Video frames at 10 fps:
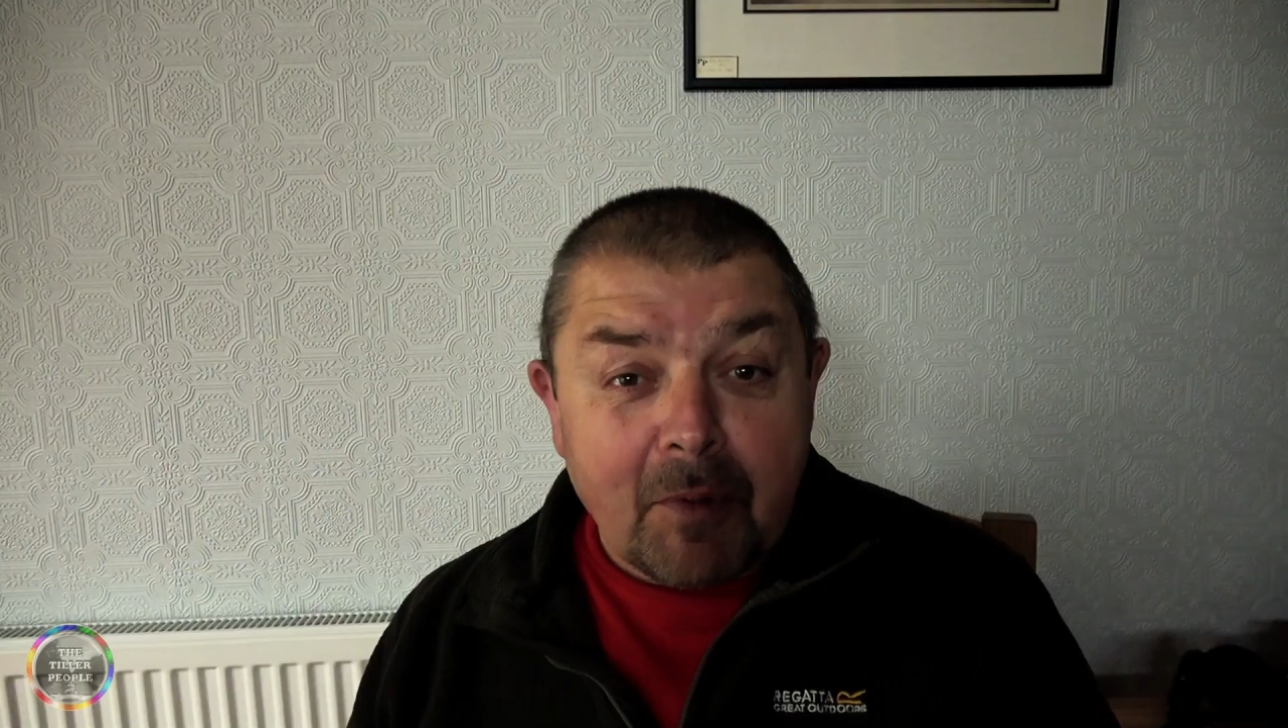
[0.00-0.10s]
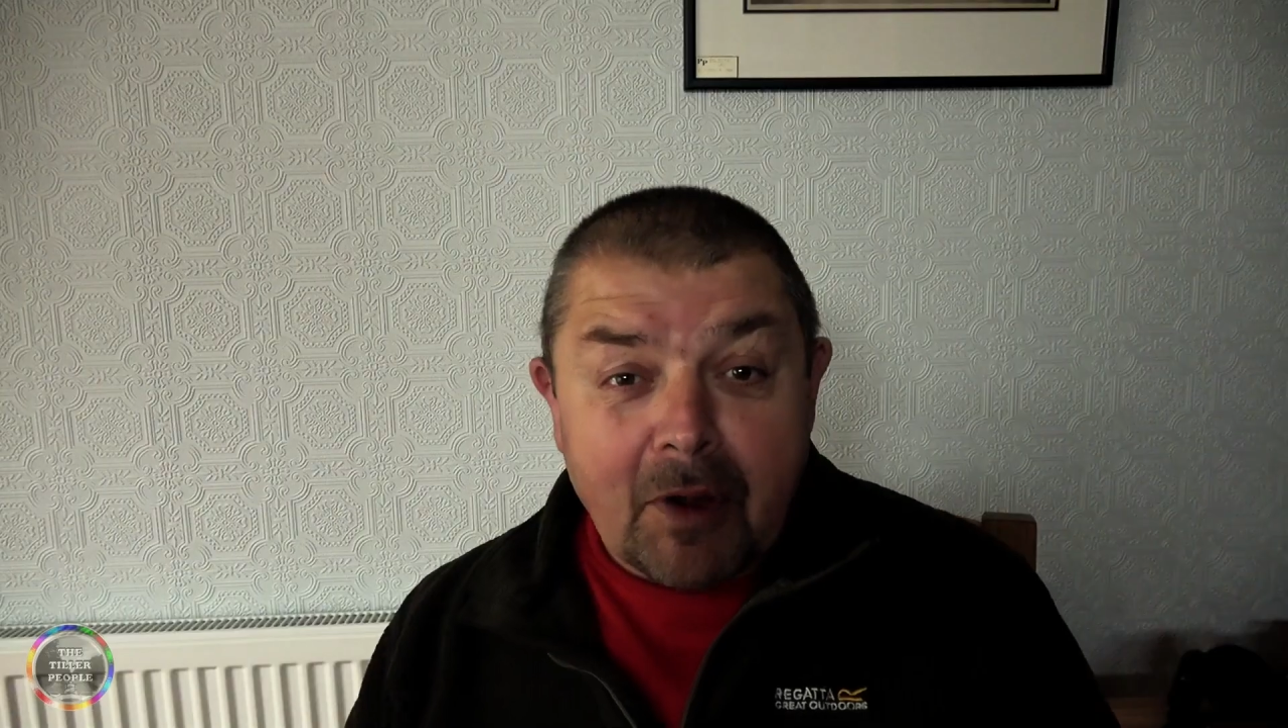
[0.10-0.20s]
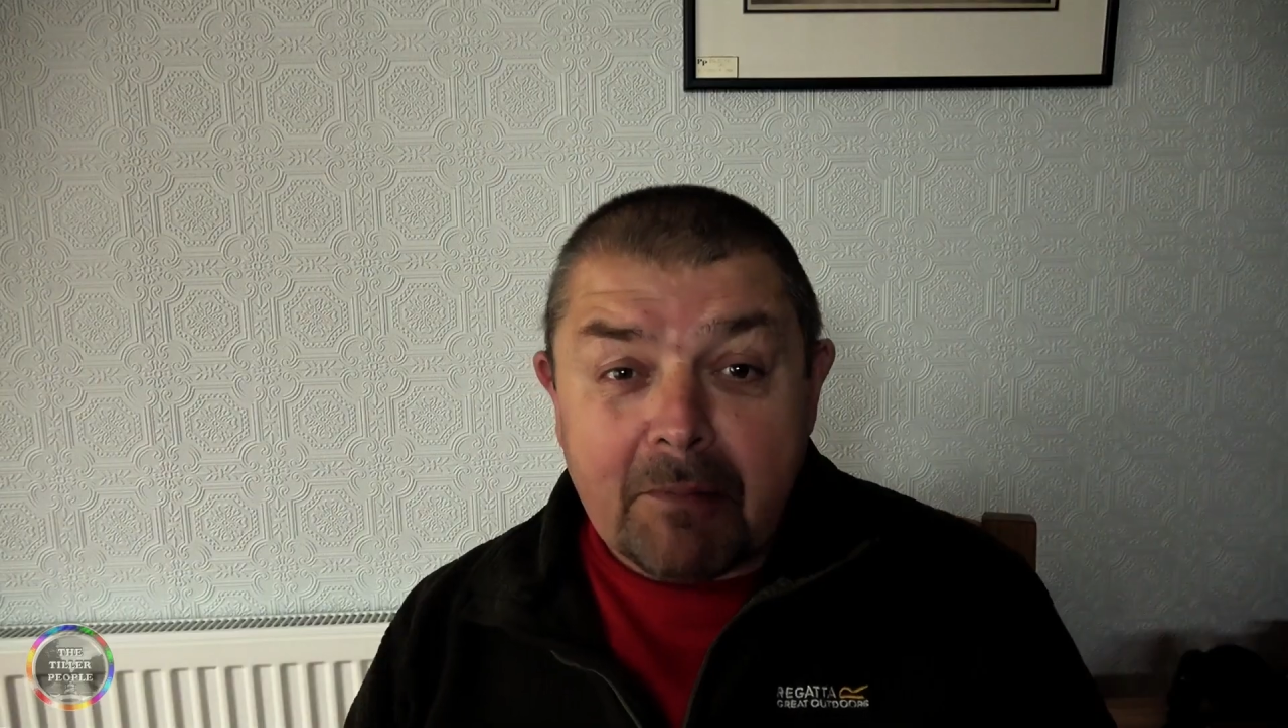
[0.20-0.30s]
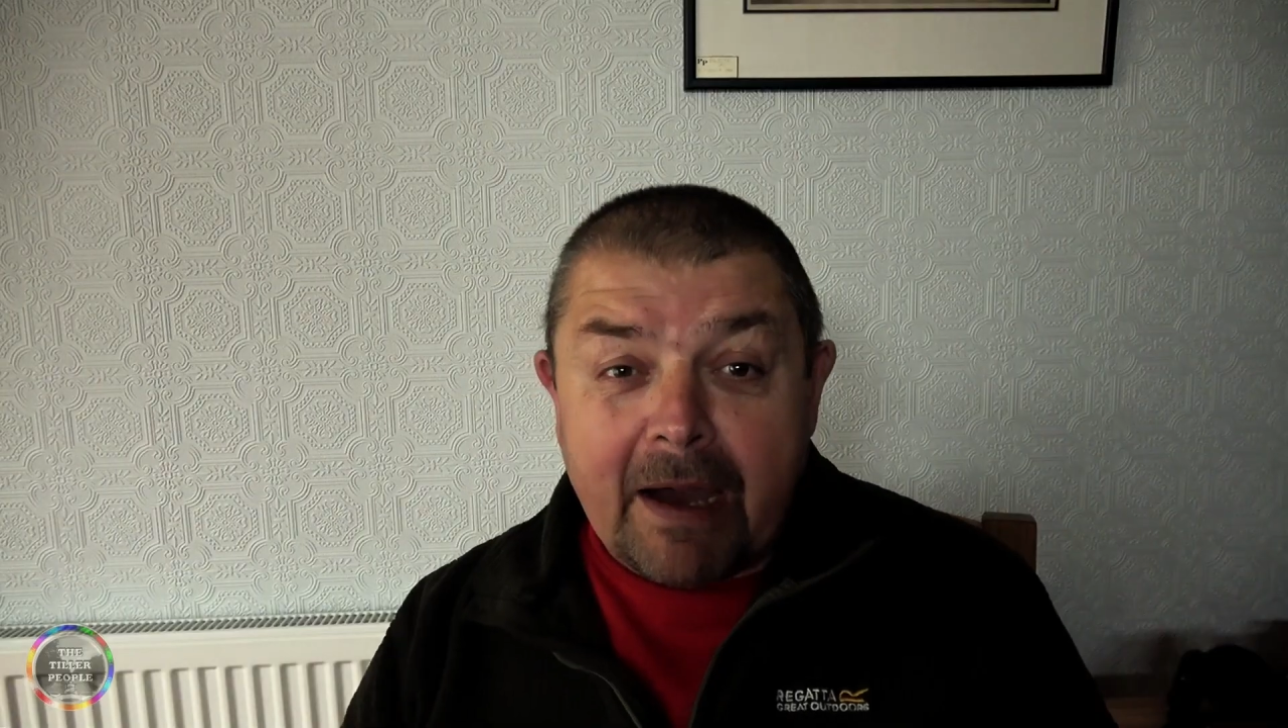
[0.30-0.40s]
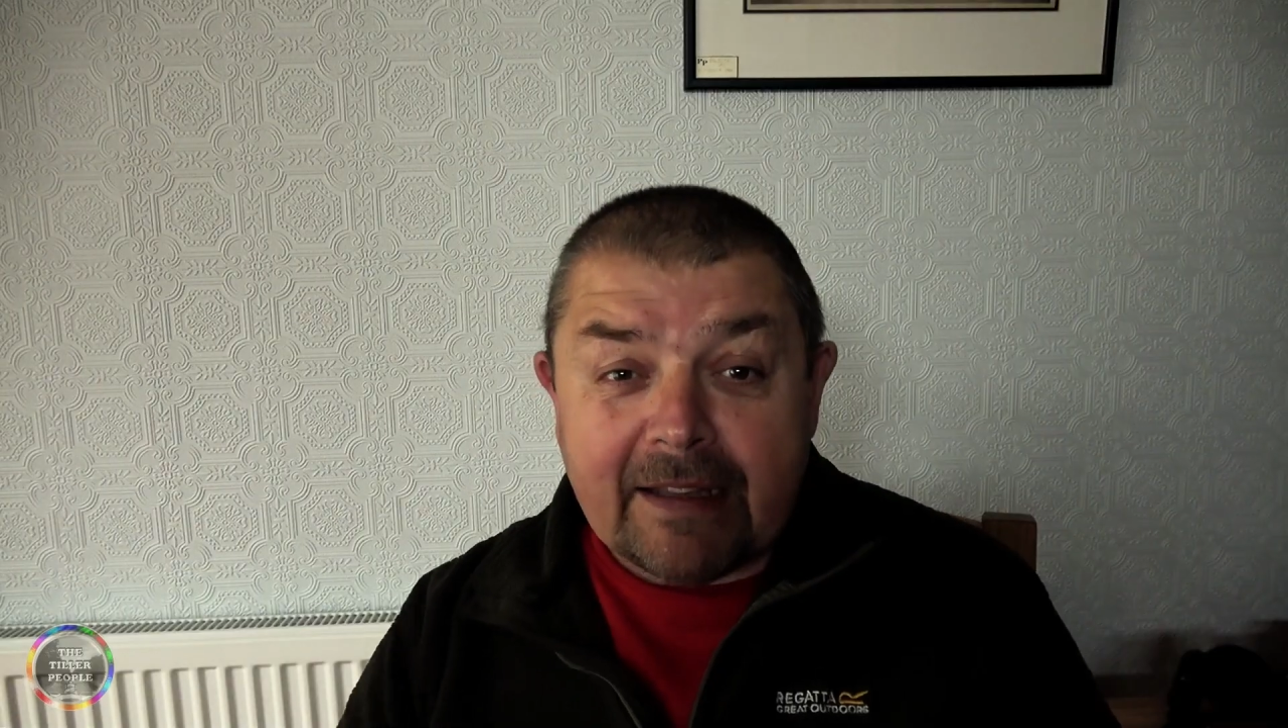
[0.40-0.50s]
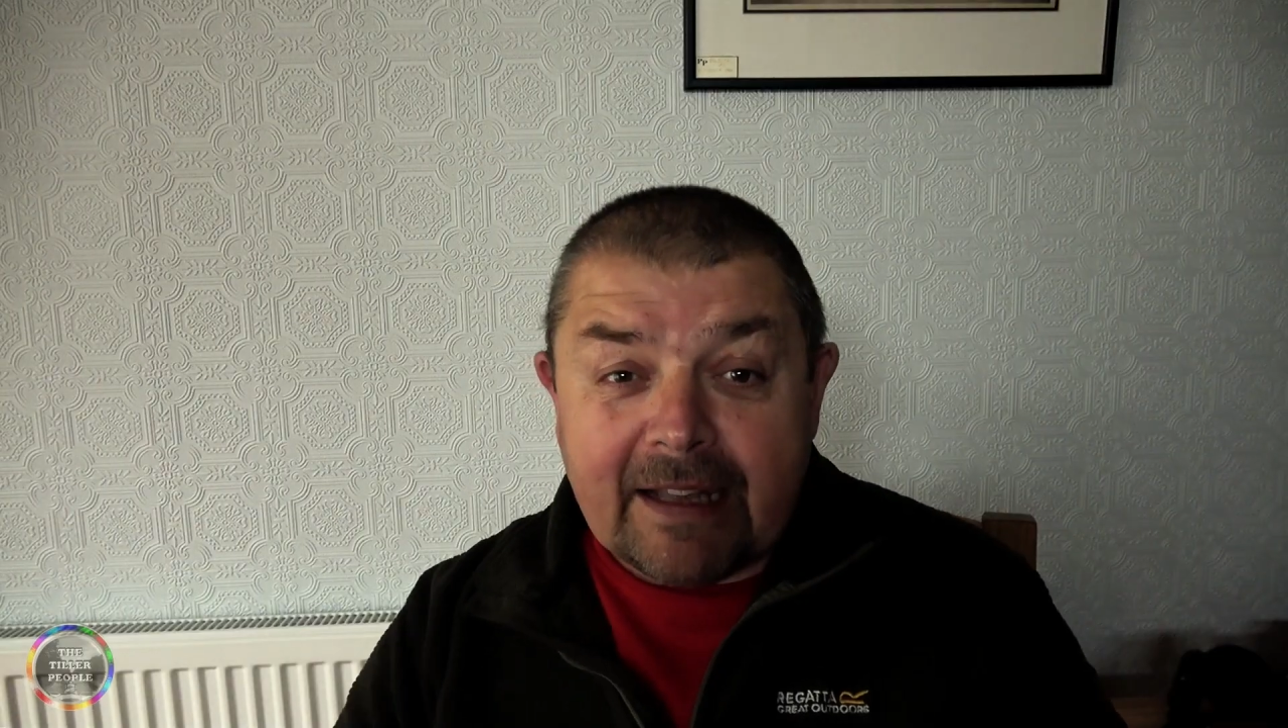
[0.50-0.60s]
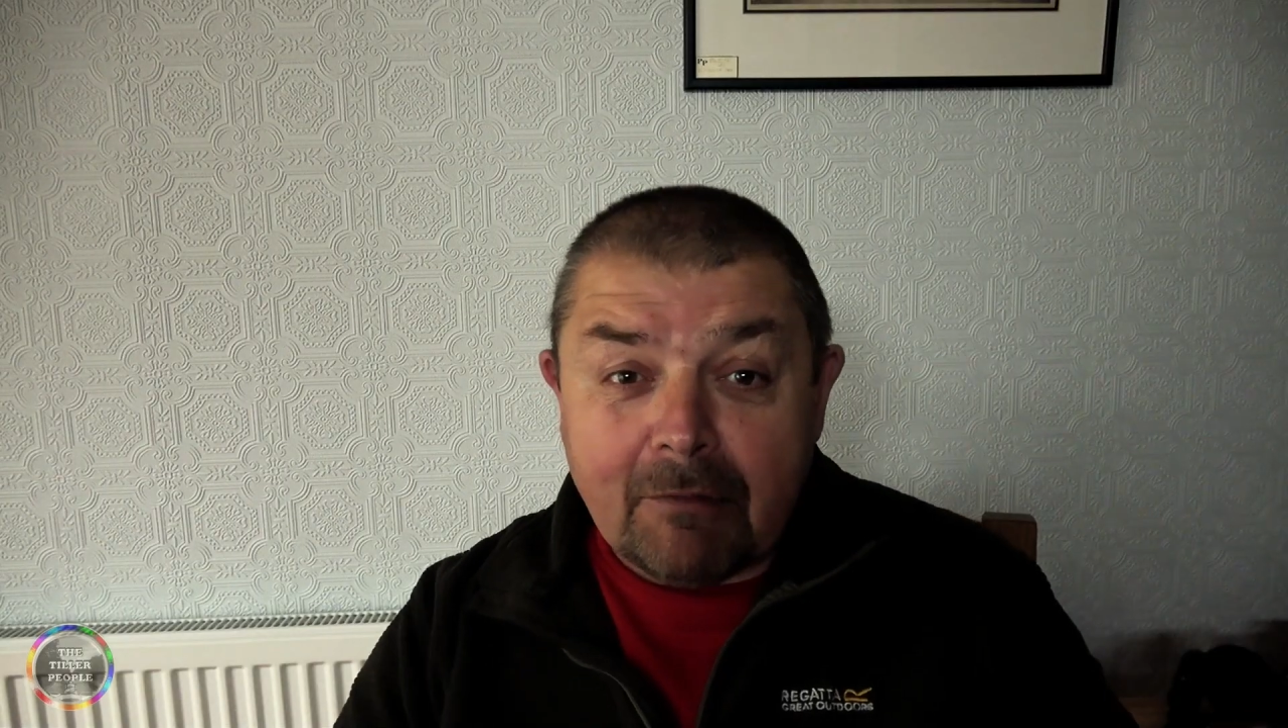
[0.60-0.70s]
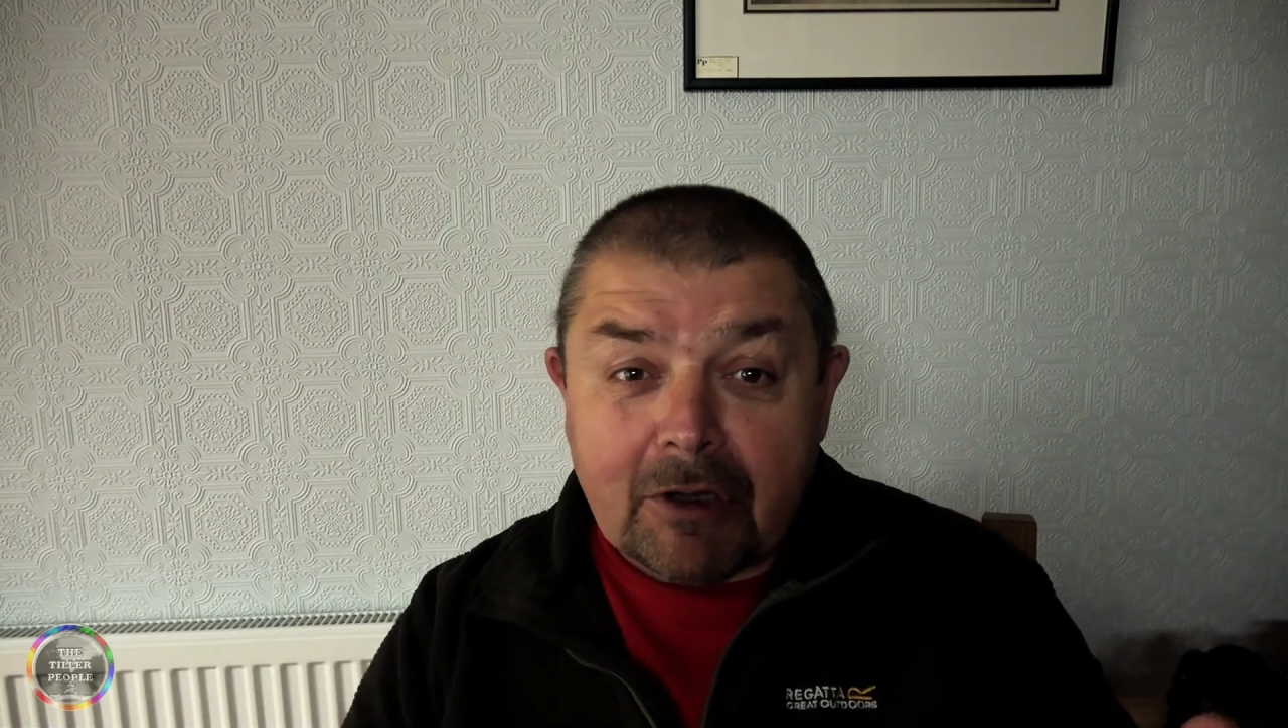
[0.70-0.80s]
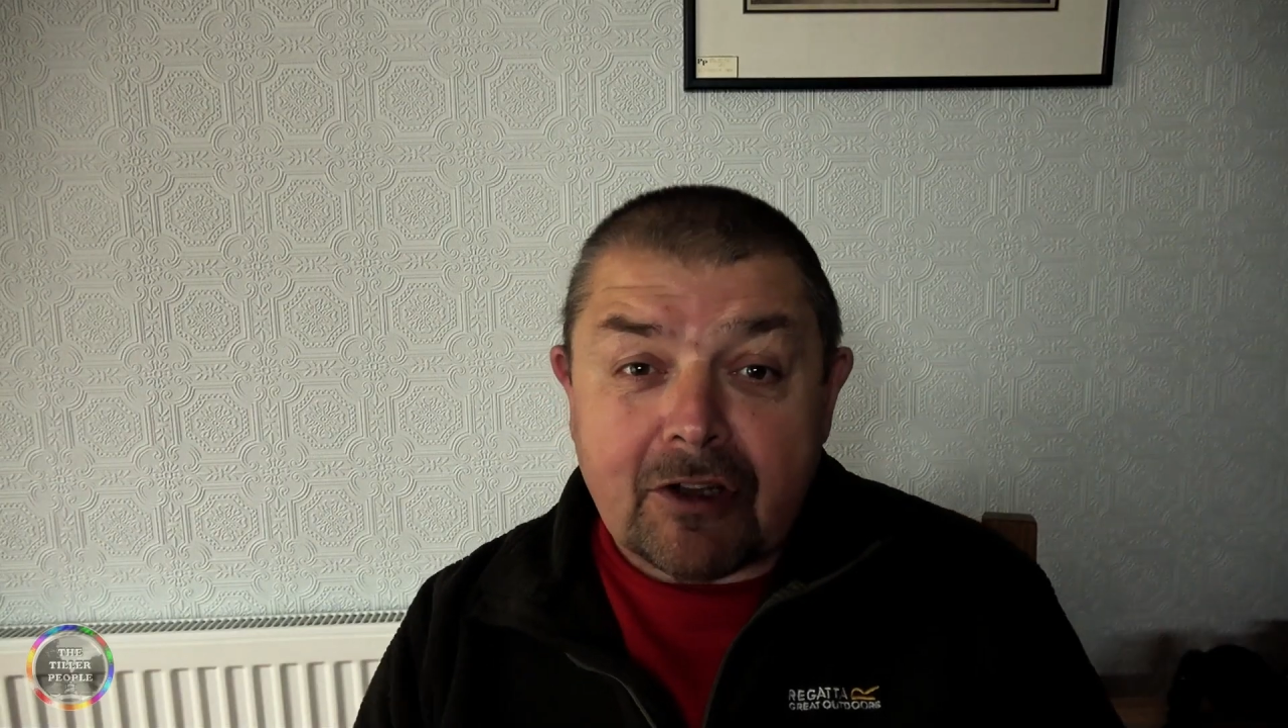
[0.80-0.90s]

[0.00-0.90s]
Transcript: bear in mind now we're